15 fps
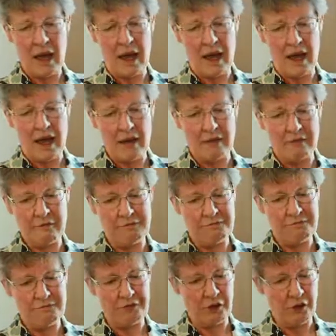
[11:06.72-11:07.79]
and
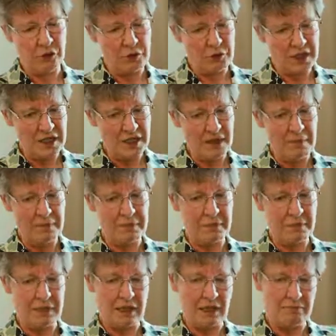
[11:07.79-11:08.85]
followed it up,
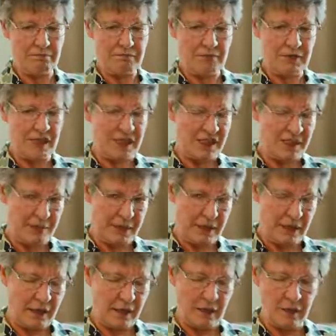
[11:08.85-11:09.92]
and it
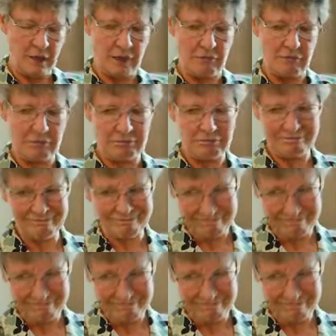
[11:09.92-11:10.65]
disappeared and